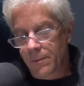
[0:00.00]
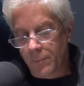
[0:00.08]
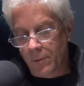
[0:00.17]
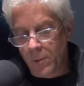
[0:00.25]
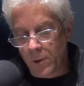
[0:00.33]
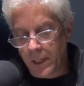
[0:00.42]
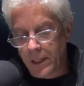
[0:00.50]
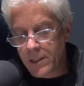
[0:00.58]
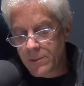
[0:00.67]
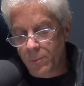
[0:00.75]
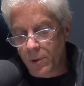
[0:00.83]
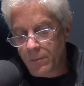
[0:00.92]
promoting
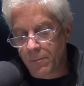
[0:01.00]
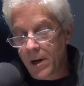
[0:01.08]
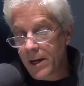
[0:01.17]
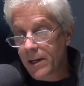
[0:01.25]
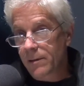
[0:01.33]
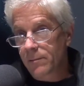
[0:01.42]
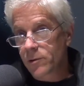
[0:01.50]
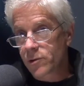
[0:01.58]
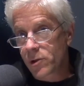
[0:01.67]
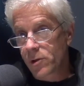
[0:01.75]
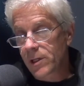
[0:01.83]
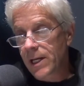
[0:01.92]
his book, My
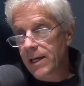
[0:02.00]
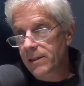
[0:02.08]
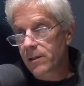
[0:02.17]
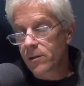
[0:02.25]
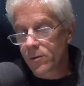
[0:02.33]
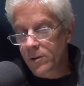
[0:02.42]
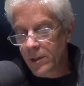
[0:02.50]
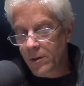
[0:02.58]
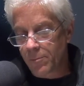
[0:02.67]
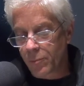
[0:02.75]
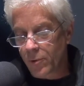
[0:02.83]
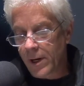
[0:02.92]
Journey at the Nuclear
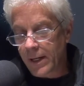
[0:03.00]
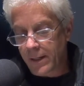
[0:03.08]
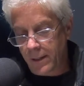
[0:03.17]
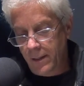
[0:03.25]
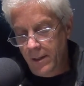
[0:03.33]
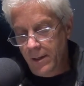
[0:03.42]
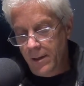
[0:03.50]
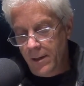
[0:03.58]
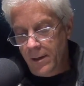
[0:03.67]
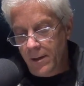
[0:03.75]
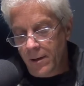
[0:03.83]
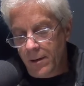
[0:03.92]
Brink,
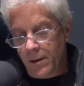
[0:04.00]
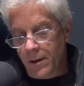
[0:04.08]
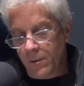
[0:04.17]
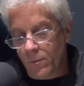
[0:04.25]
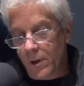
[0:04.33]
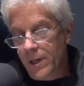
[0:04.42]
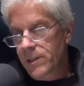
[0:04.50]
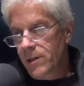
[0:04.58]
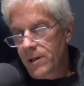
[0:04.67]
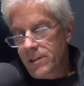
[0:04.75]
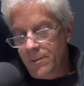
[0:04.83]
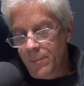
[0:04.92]
where he
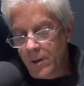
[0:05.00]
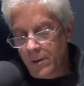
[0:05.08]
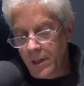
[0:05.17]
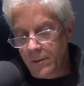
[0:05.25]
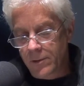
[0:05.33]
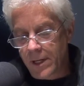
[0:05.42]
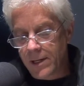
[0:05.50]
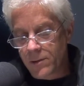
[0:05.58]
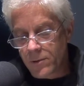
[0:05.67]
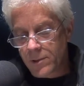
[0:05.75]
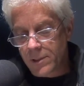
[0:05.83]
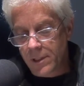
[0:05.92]
talks about how
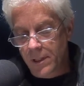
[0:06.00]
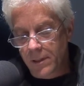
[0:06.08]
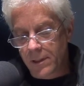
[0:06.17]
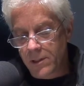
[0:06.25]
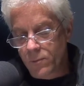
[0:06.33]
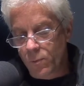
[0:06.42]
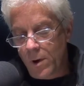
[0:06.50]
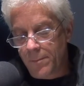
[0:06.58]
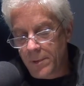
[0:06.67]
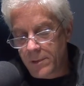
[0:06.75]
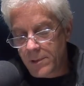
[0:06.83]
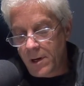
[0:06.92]
dangerous these
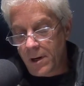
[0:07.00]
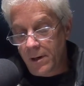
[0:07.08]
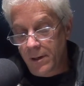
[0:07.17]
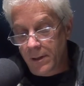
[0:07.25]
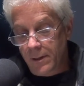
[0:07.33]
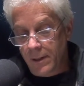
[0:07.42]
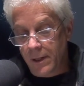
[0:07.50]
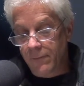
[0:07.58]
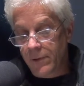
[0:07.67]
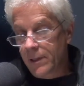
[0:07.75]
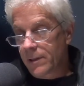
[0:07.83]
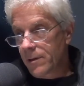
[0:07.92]
weapons are,
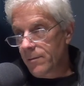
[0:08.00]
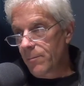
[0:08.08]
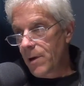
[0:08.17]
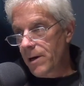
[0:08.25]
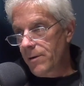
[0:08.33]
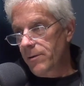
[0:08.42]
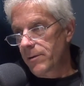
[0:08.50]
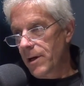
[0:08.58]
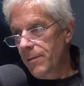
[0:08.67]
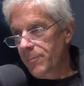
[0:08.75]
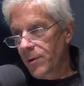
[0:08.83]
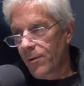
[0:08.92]
even in their modern,
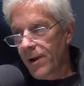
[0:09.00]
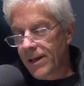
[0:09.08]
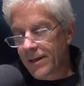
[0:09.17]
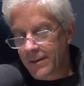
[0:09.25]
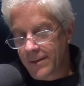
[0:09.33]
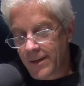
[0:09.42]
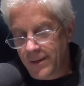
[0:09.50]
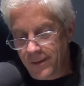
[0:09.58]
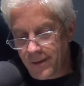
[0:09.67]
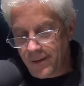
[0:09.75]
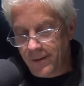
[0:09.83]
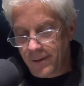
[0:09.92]
upgraded,
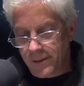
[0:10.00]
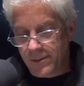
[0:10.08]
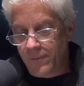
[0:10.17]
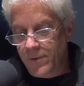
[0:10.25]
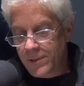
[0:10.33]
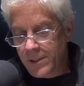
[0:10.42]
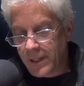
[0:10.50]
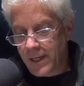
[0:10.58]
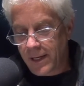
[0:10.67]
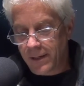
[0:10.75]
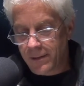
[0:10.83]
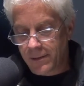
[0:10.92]
and
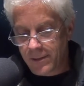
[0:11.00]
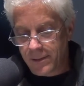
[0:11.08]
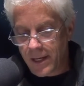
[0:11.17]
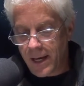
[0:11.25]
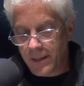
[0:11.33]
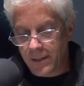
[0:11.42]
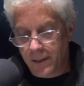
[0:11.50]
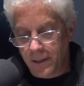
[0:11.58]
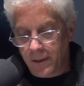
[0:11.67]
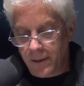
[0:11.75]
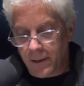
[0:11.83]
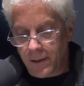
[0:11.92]
sophisticated state.
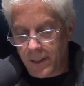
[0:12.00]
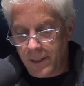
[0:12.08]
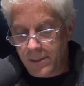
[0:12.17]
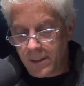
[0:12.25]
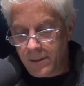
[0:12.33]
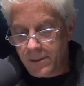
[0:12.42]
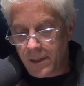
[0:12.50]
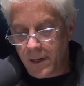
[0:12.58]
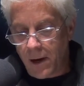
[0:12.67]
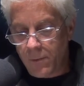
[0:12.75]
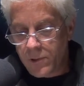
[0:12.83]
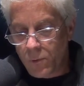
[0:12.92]
He says,
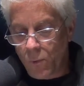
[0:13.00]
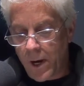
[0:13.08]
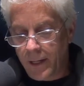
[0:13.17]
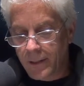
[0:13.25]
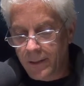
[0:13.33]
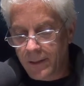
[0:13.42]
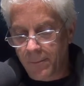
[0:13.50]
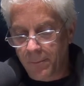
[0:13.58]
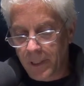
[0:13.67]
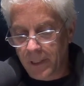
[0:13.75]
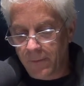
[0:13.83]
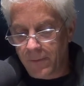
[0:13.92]
I was awakened in the
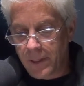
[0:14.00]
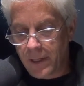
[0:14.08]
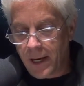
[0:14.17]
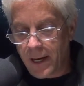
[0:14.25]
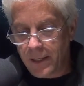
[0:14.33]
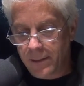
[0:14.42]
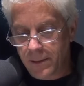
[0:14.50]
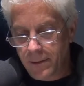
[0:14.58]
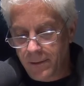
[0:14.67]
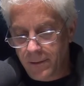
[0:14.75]
middle of the night